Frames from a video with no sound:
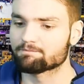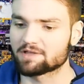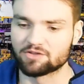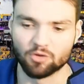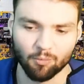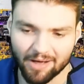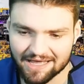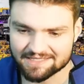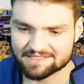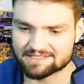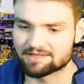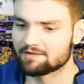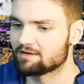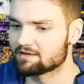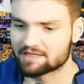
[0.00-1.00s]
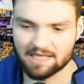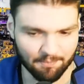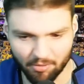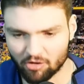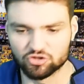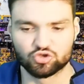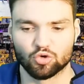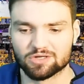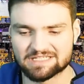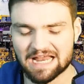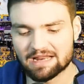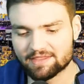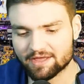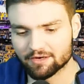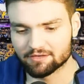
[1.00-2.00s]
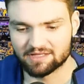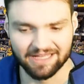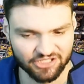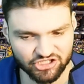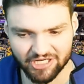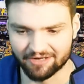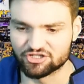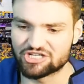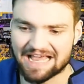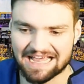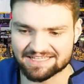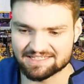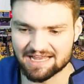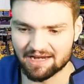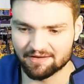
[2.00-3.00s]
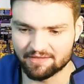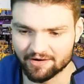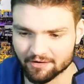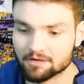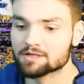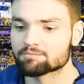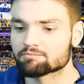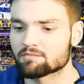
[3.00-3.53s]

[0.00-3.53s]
In the West... Get Paul George out of there. Get Jaren Jackson out of there.